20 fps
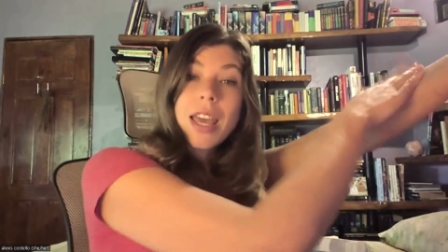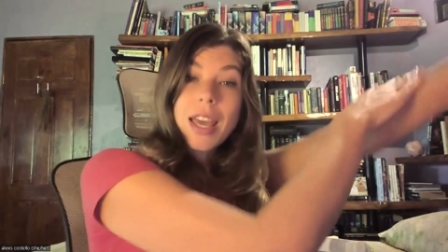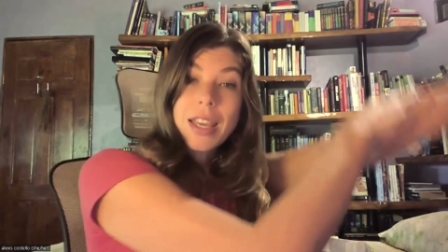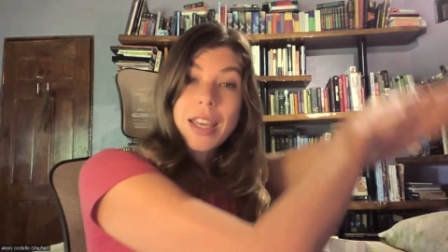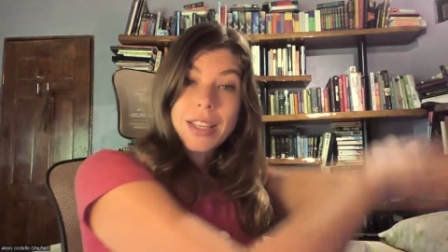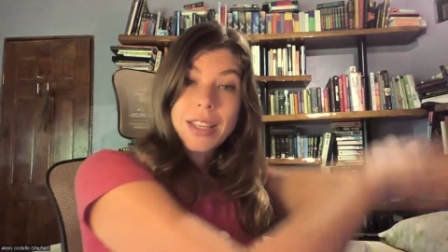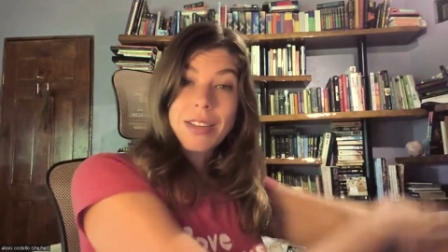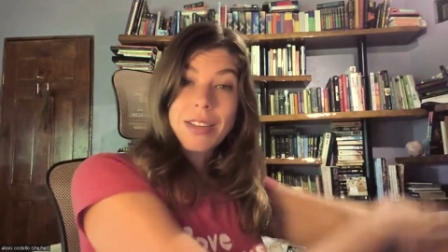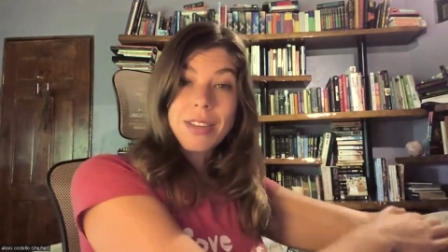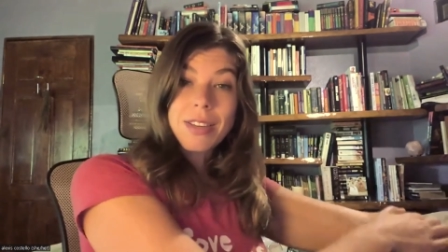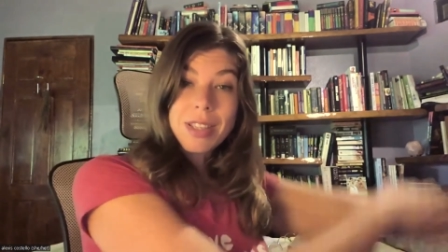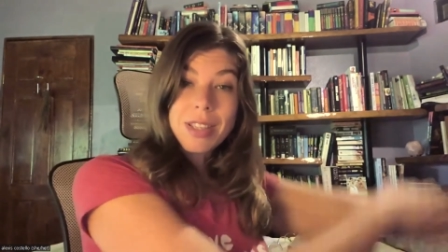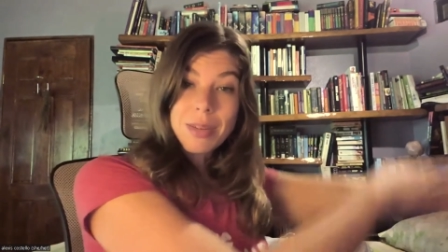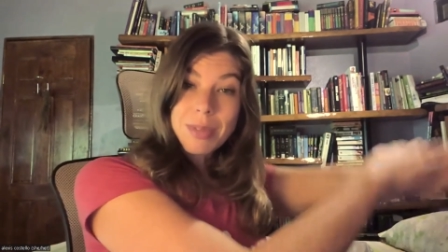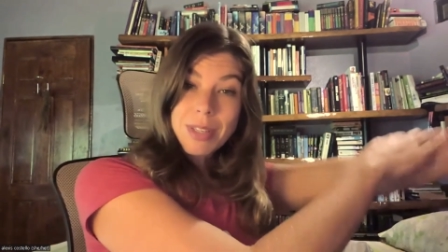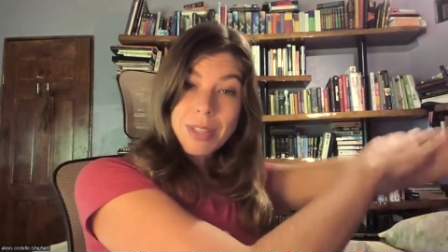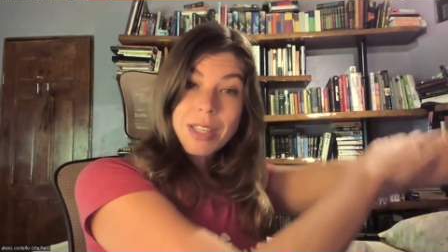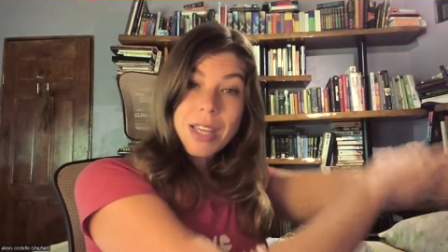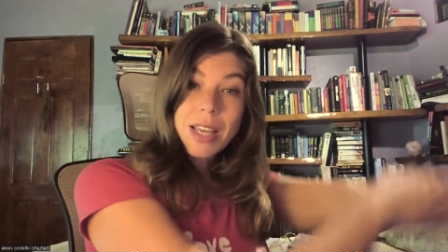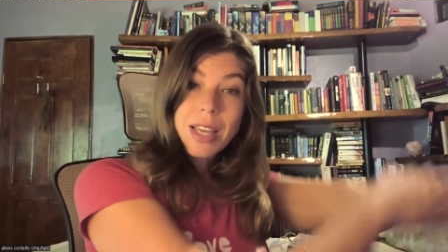And, you know,
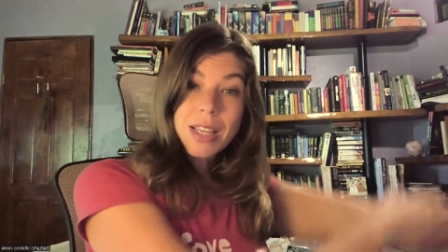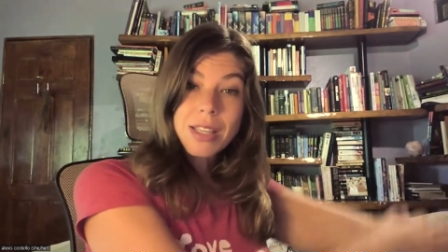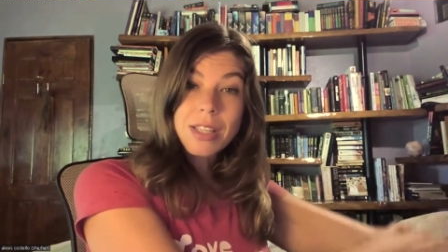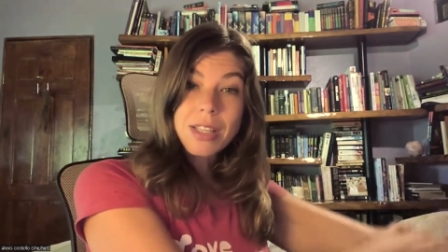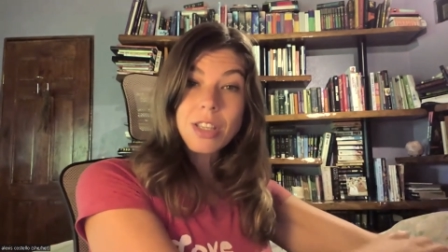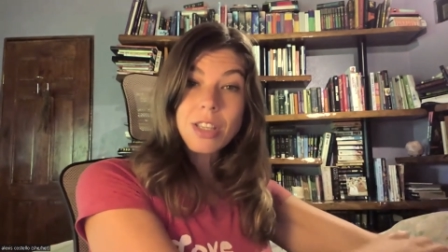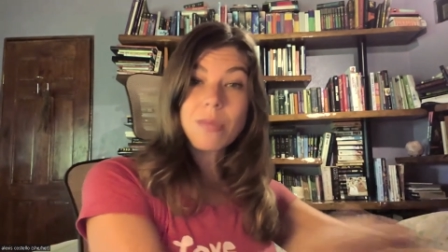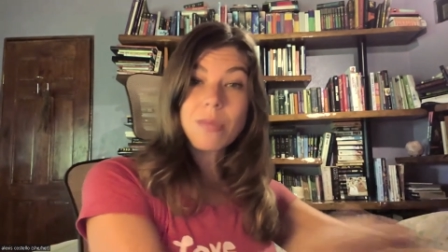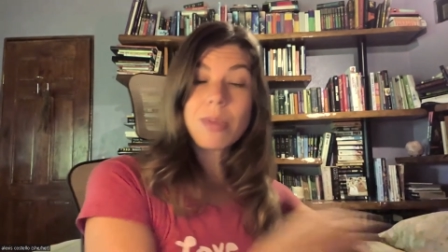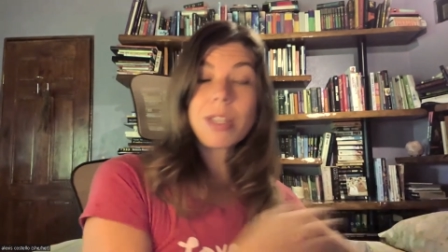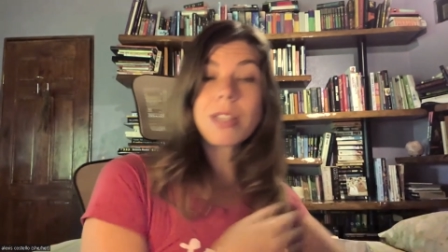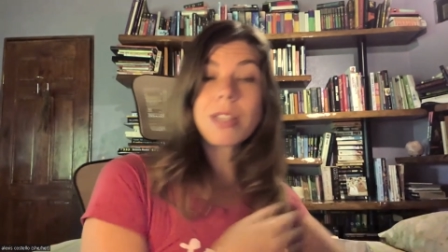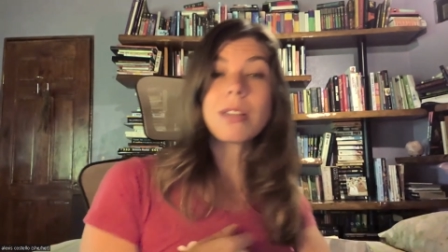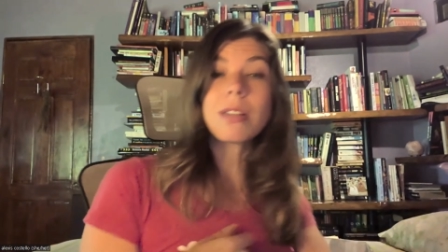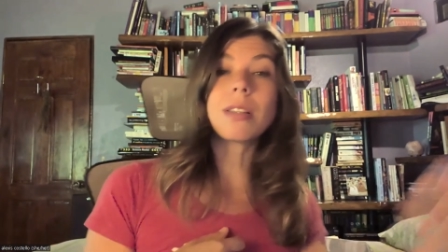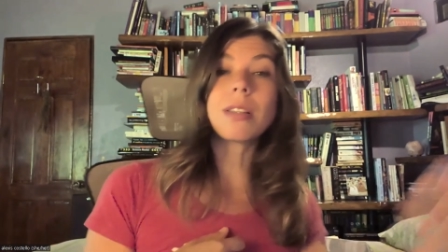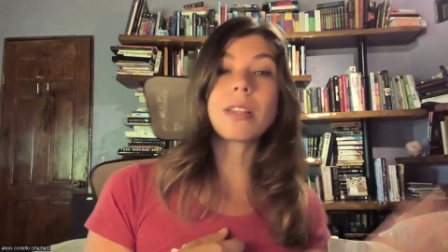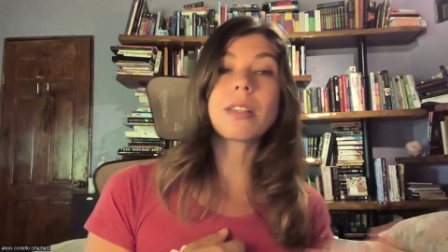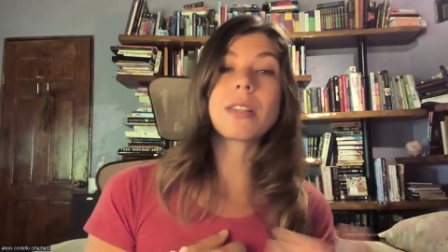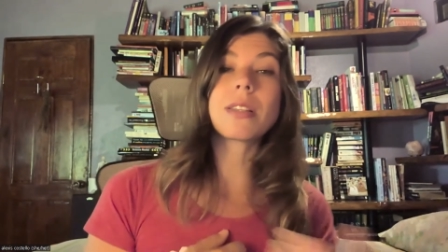someone's testing a
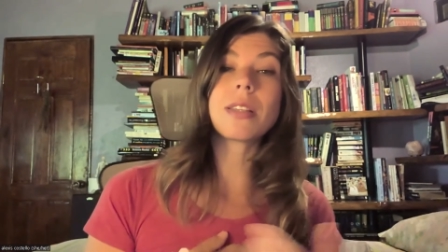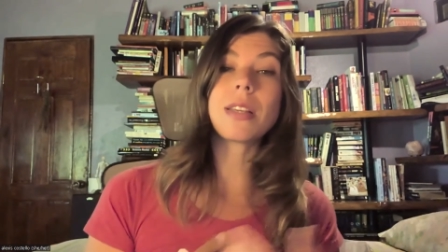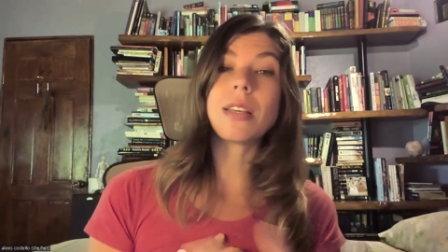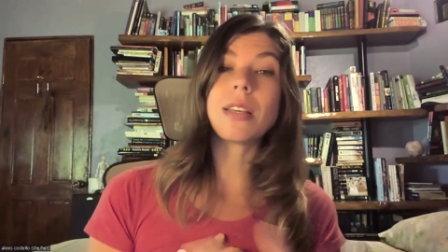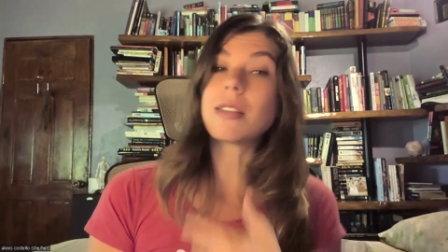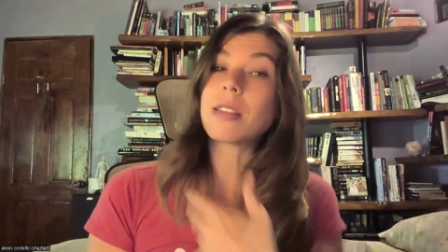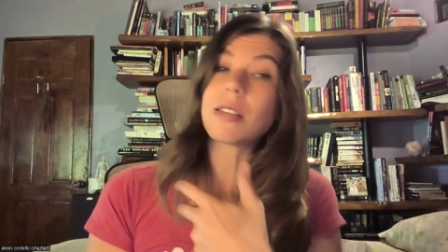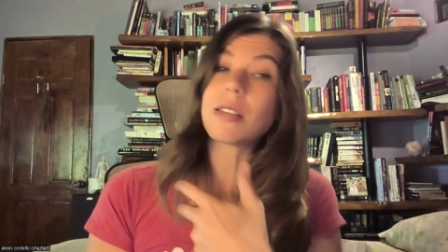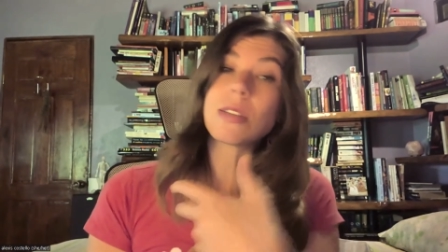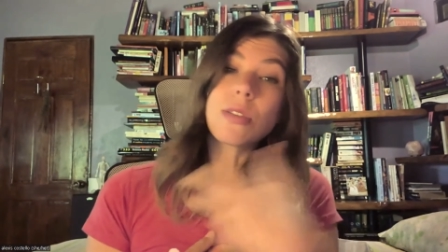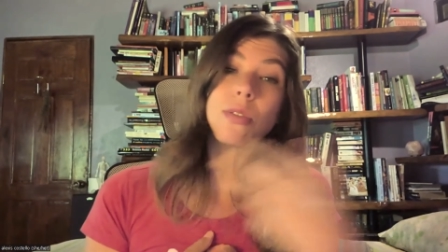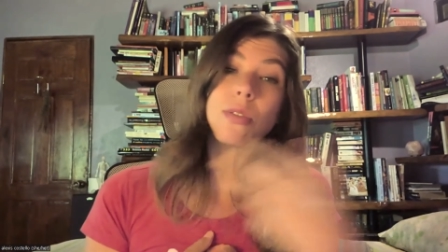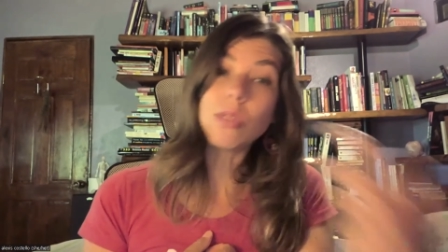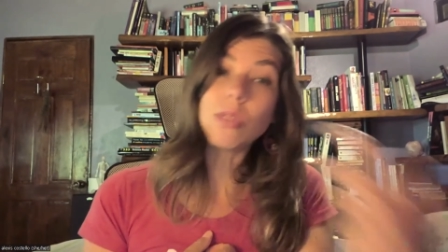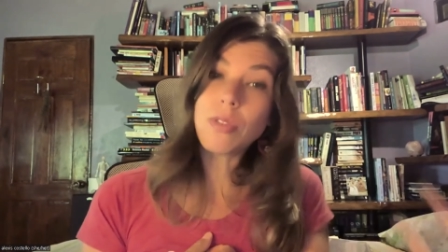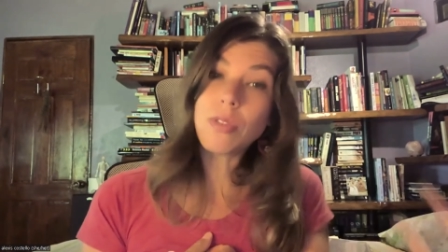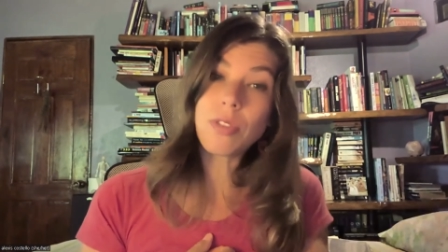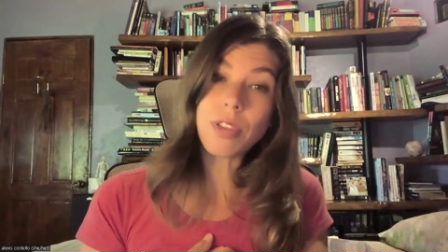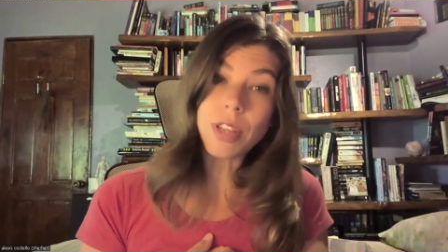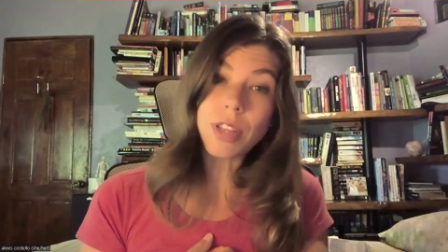muscle to see is this
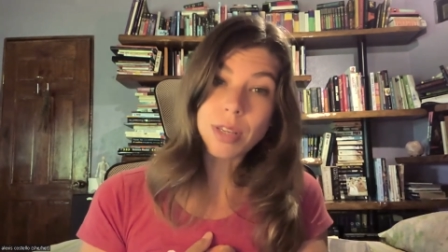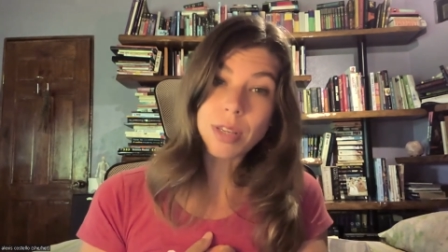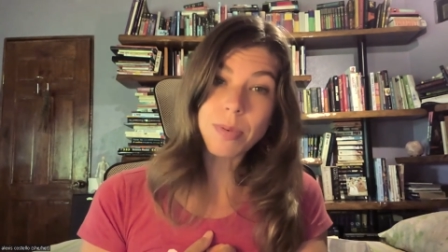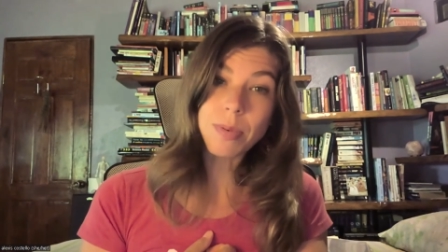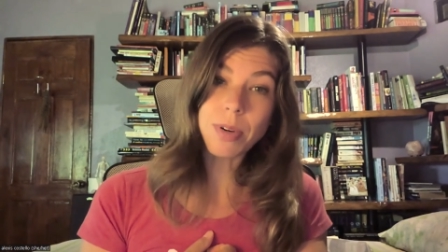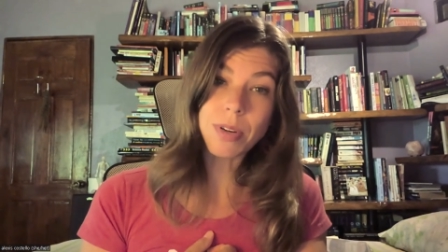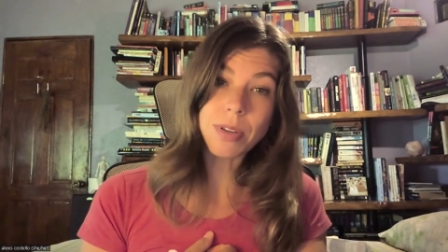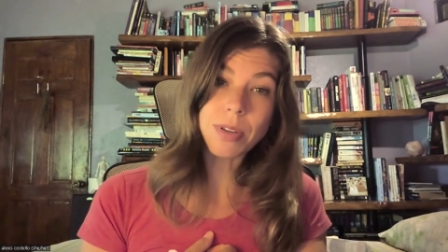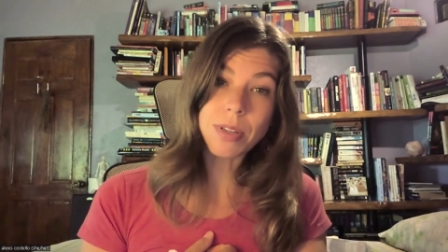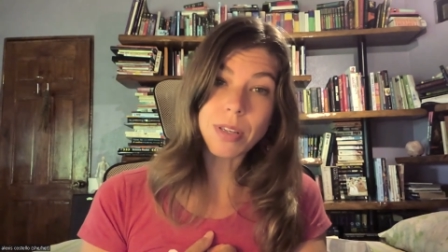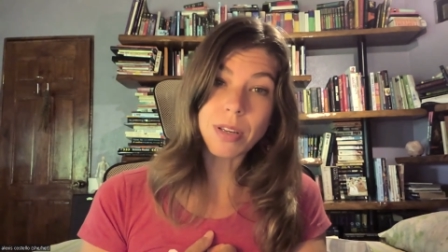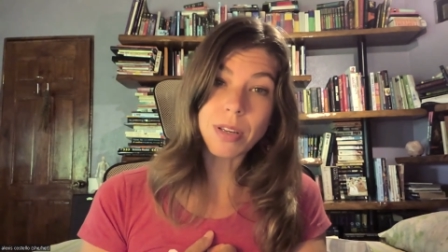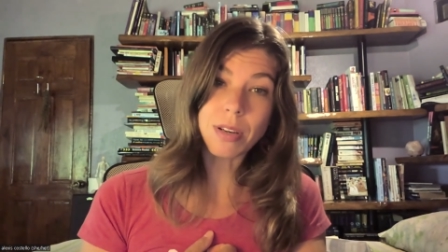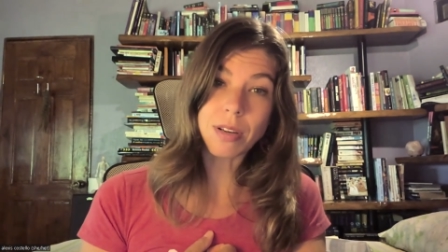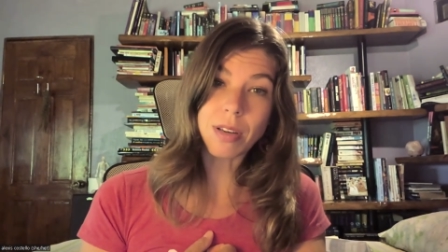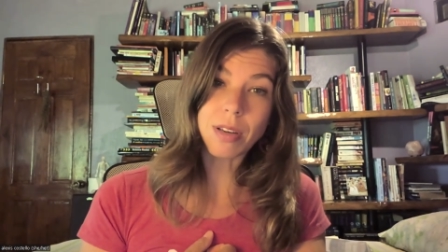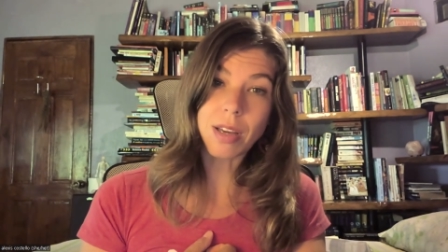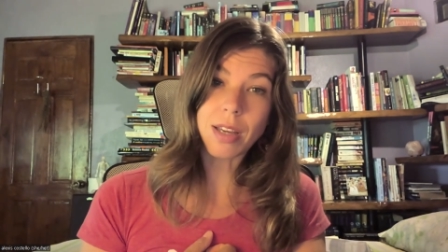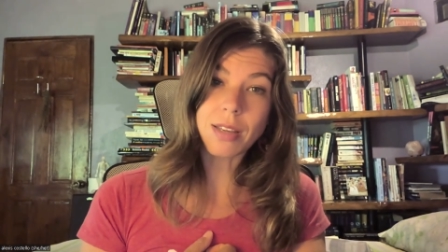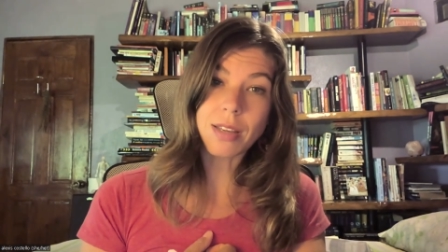good for this person or
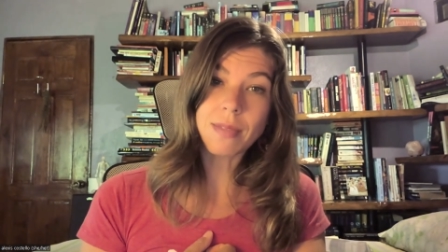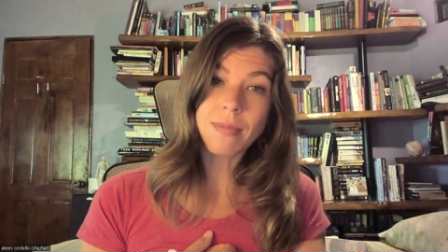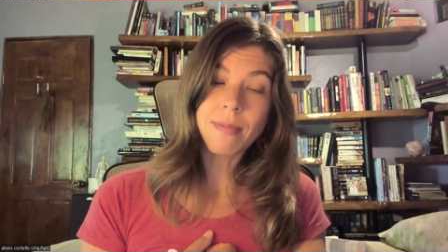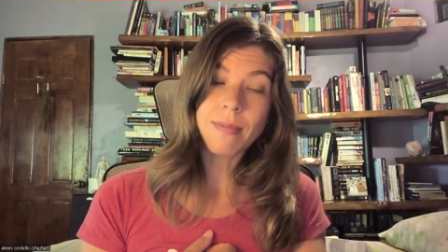not.